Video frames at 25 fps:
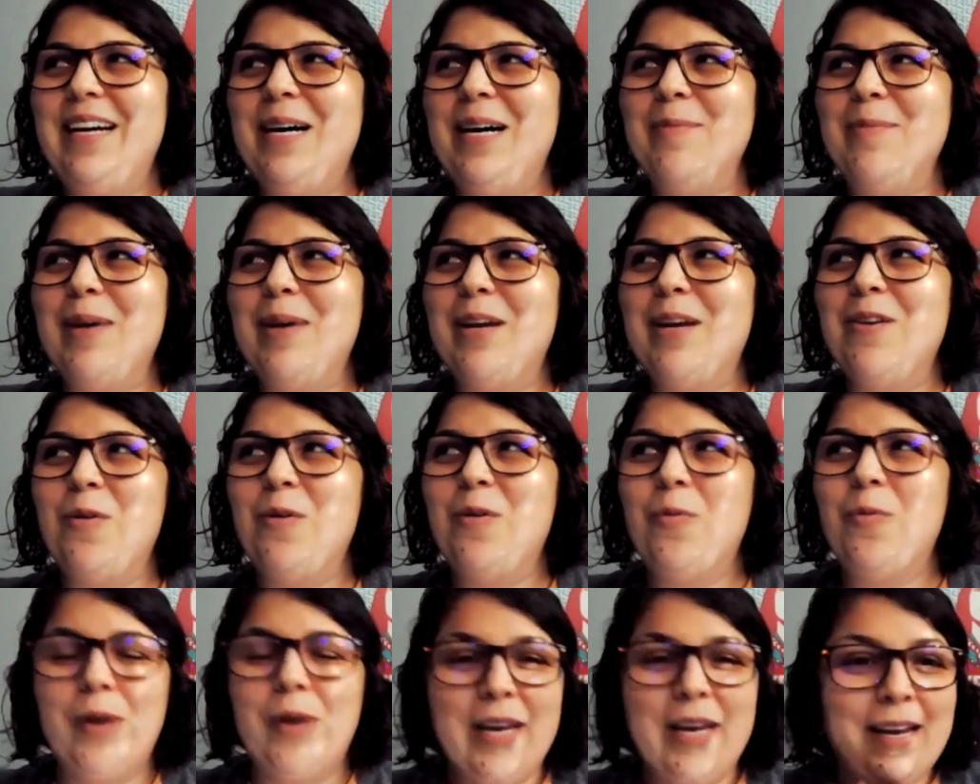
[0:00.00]
I'm like, you
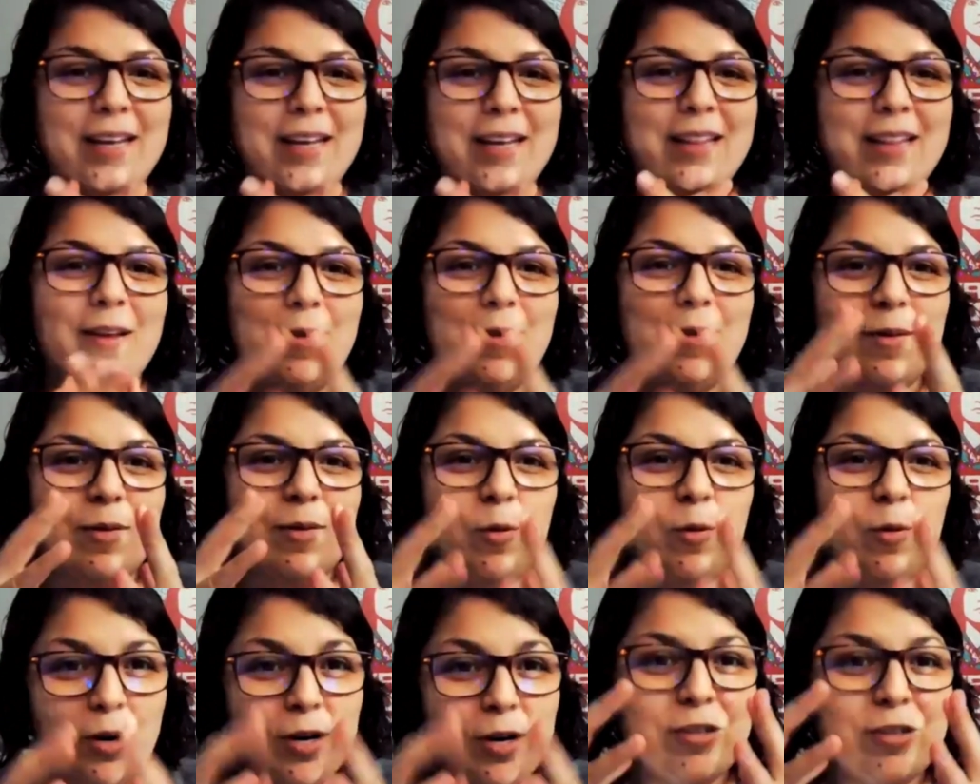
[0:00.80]
know,
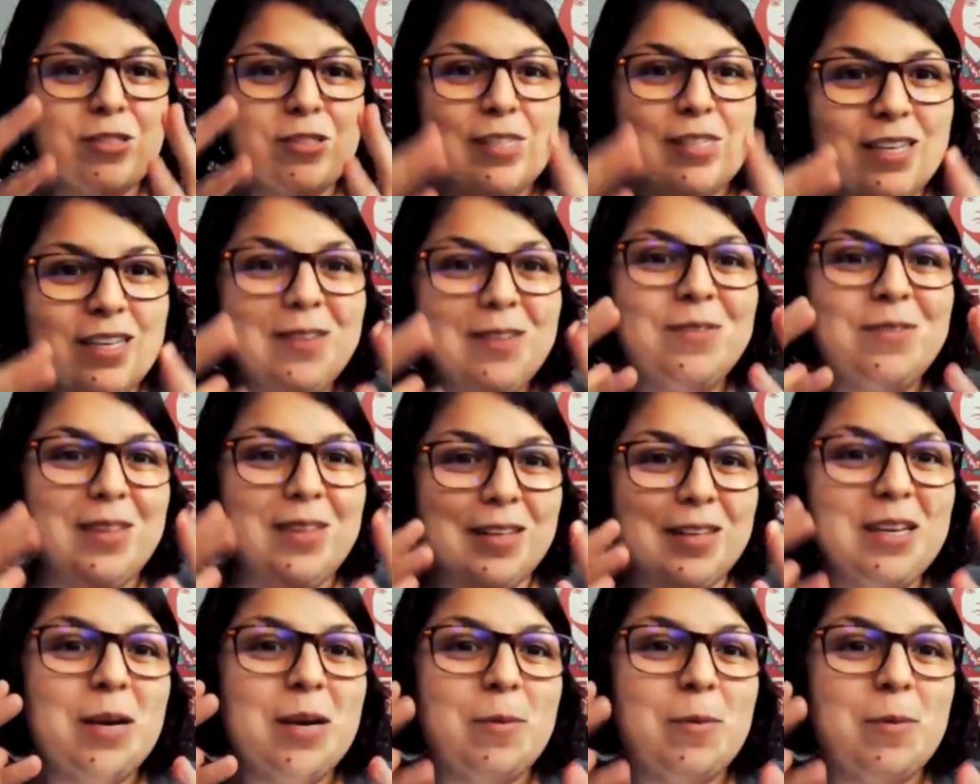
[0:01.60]
the workers live in
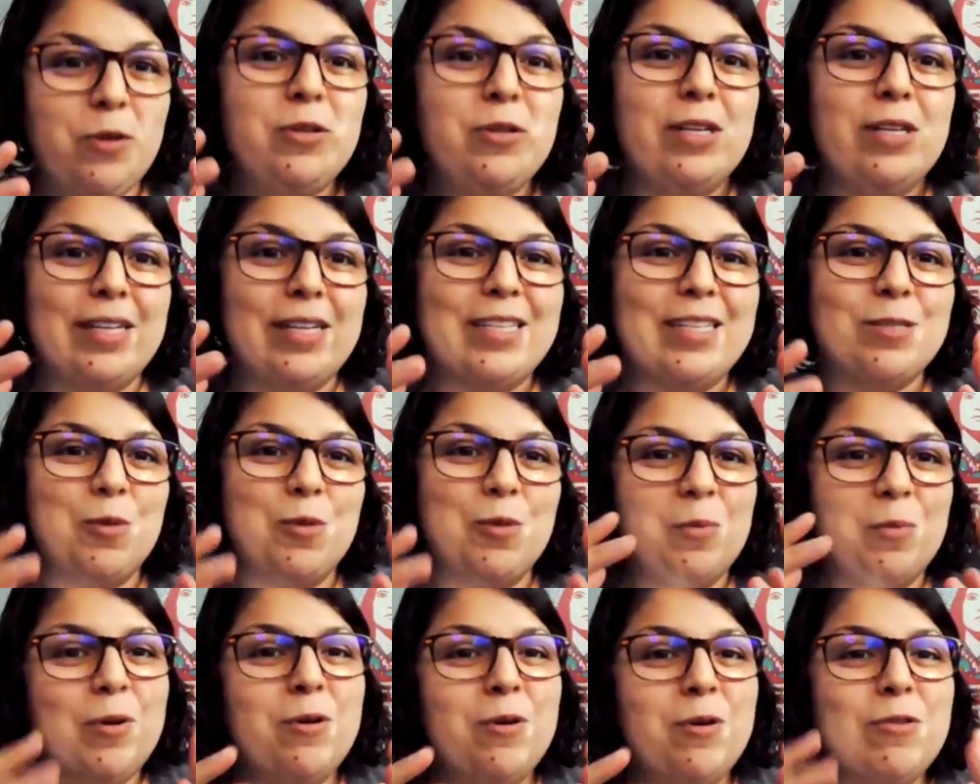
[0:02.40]
the communities.
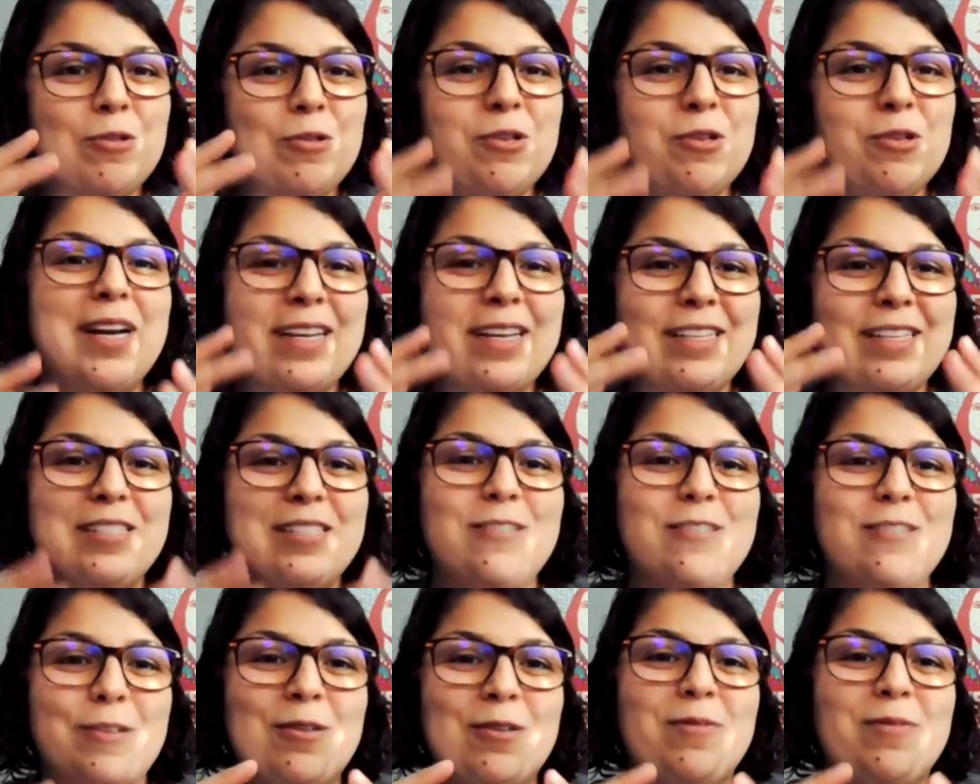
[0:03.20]
We're both trying to
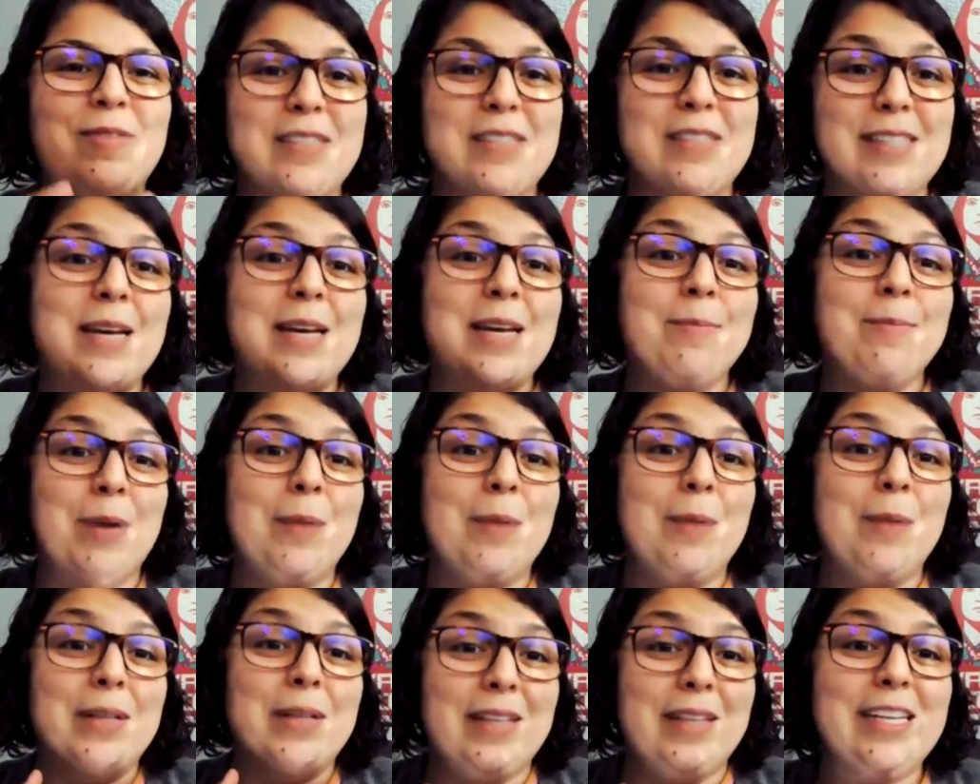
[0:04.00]
serve the same
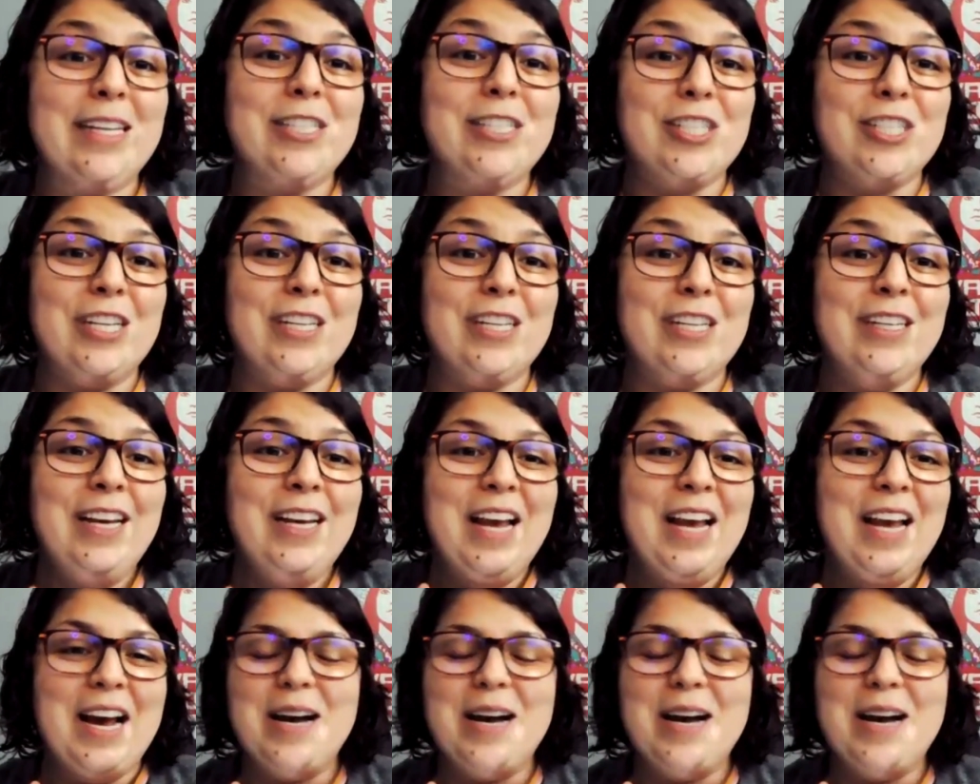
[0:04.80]
population.